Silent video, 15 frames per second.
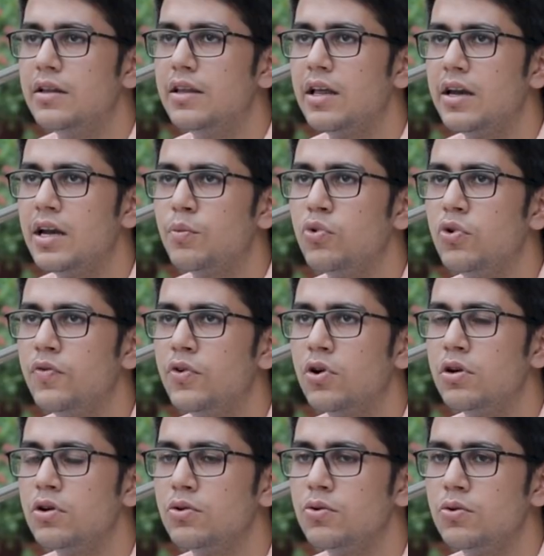Then it moved
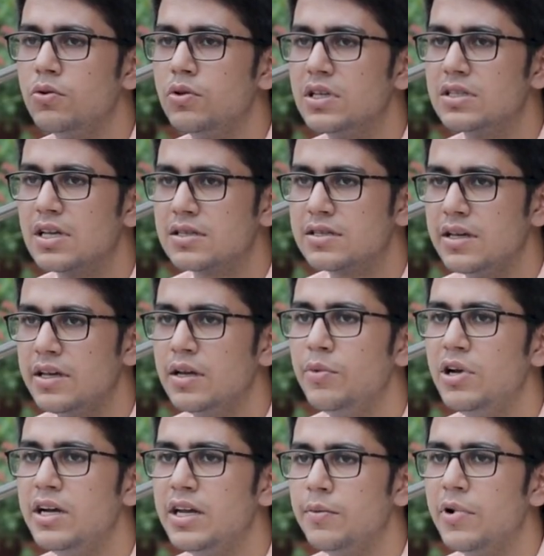on to the
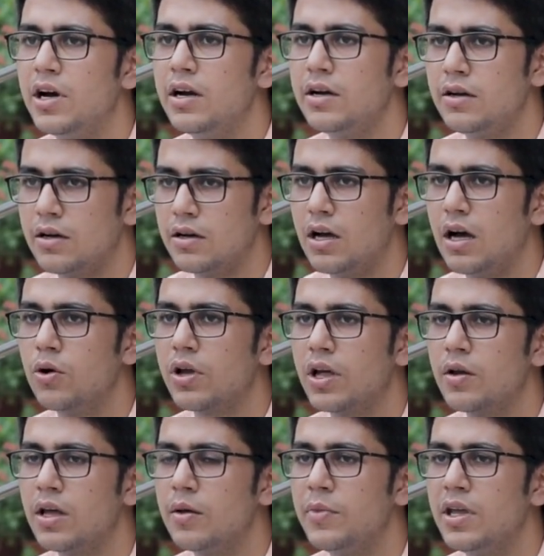sustainability part. How
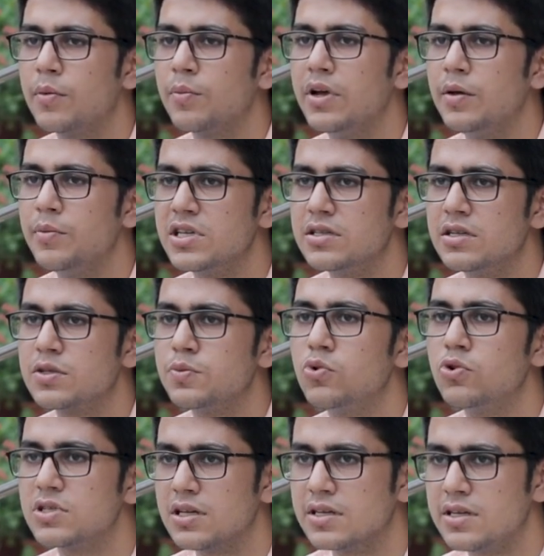can I make my business
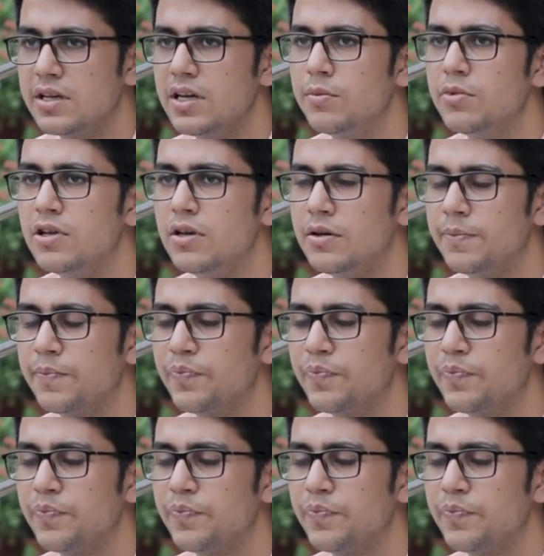more sustainable?